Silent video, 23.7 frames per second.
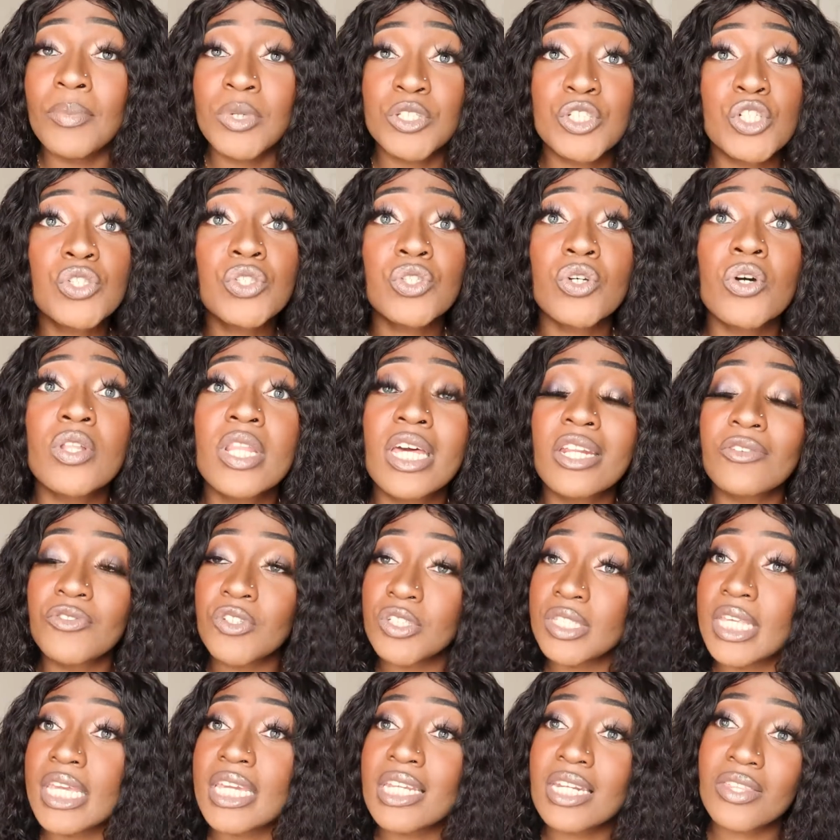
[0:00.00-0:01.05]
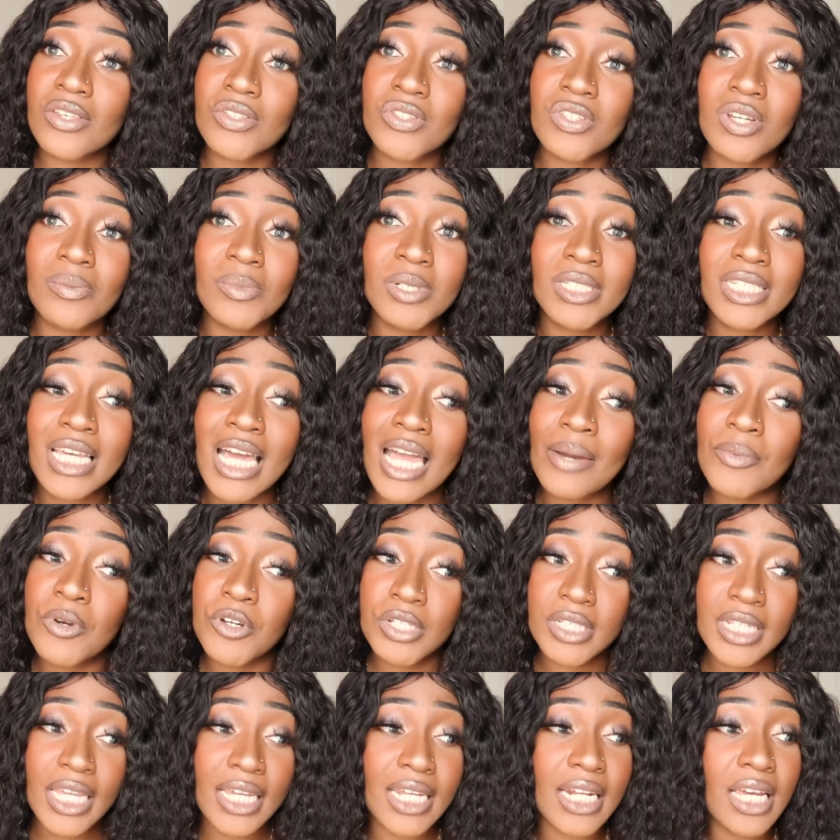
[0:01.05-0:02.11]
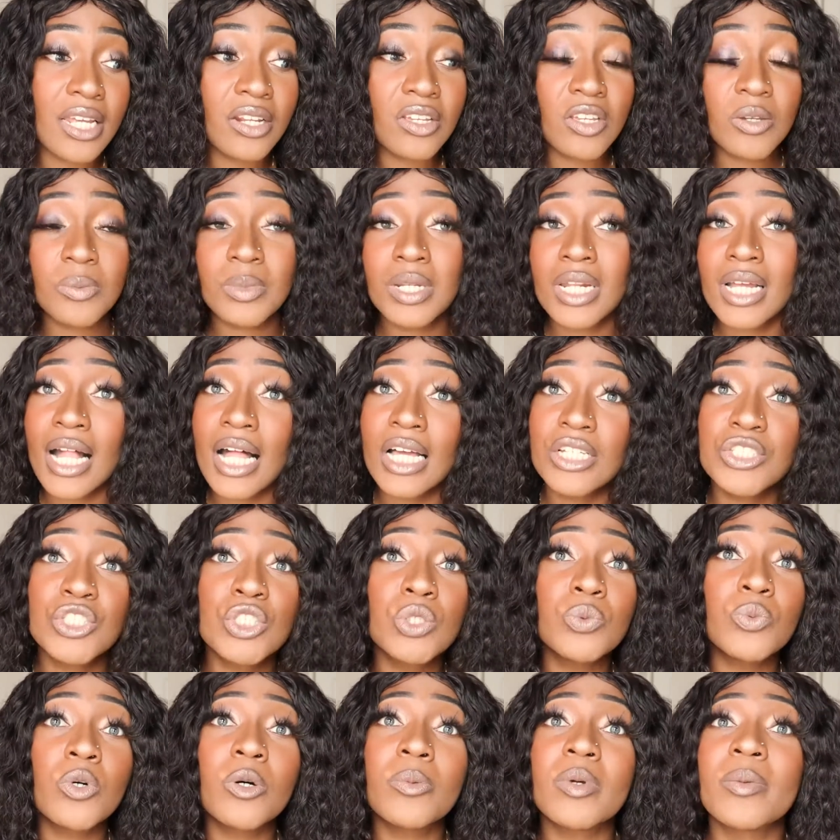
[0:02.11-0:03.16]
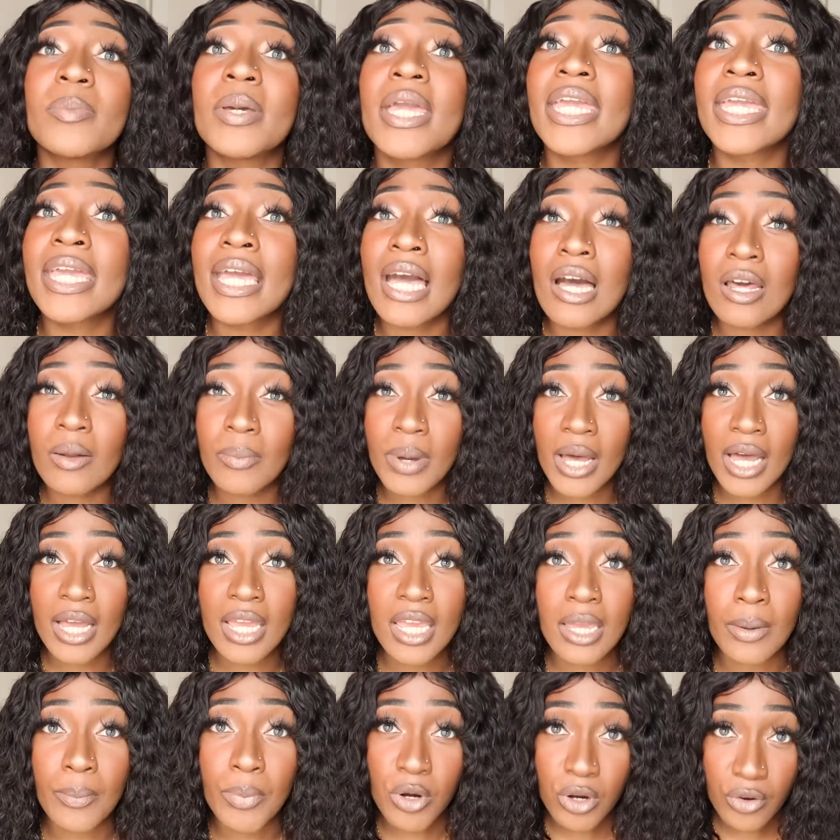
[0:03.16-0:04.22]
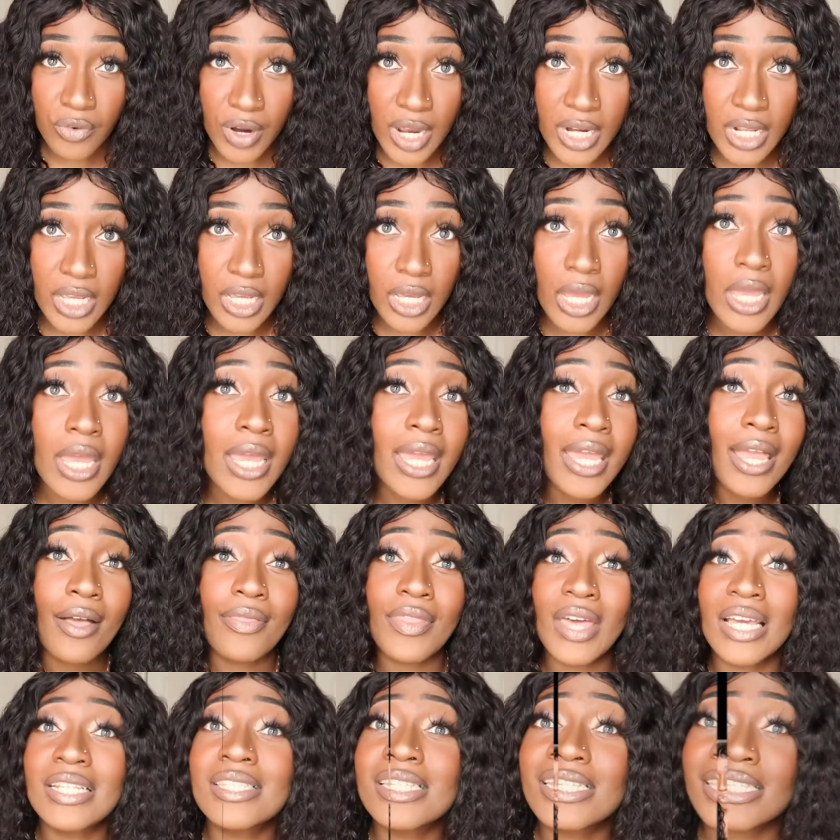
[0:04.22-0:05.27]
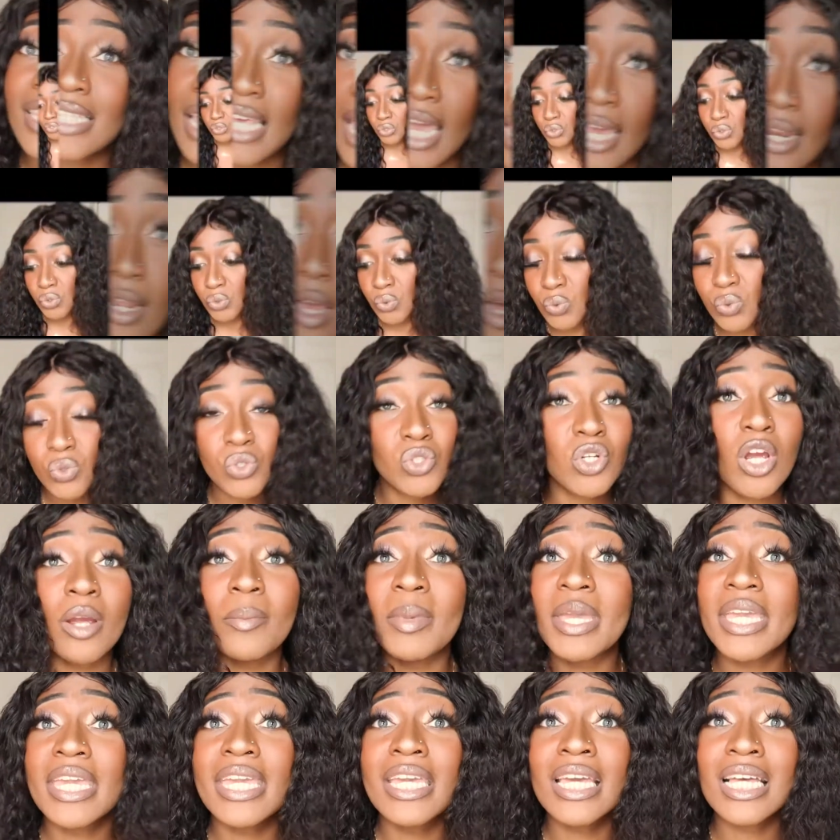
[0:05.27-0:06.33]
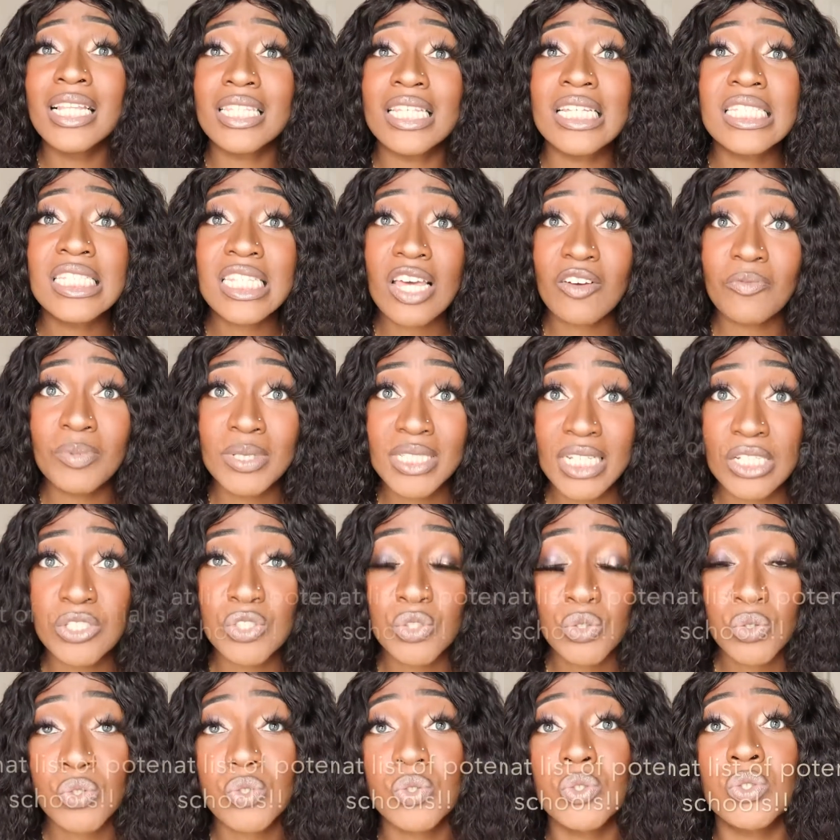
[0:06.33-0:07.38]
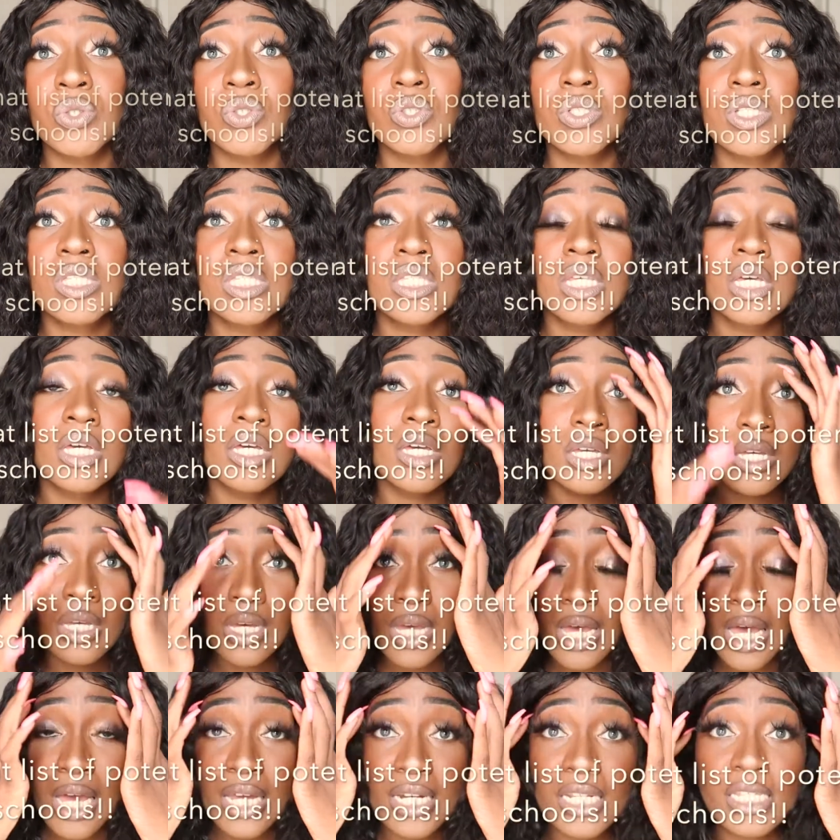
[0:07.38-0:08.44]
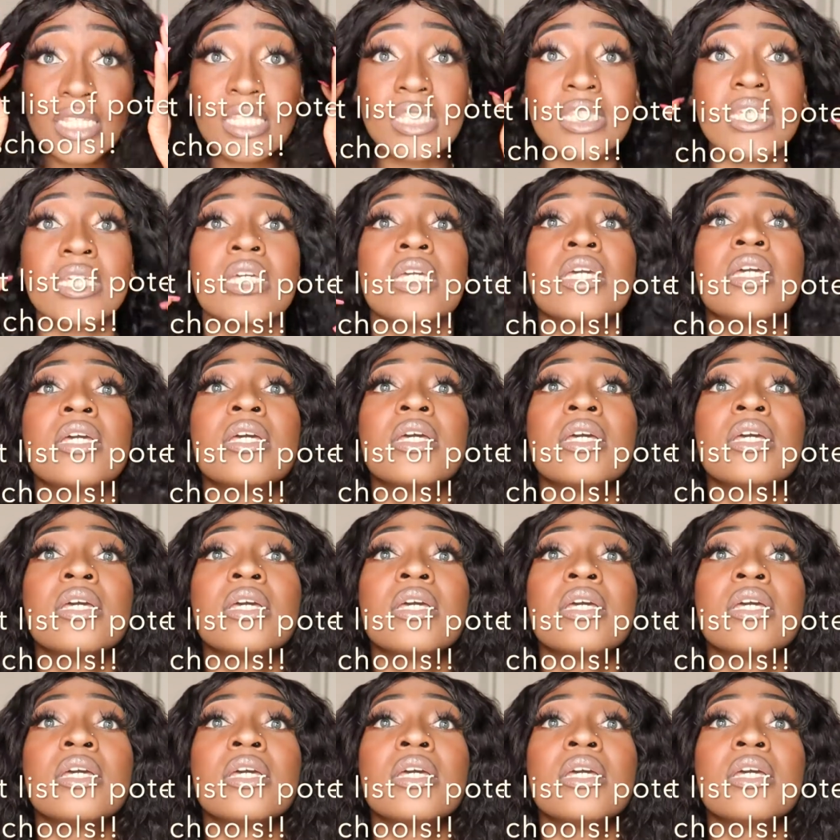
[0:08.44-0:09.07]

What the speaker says: but just know that if you take it in the summertime or you take it at a community college, you will be paying out of pocket per credit. And that does add up. Start making a list of potential schools. Honestly,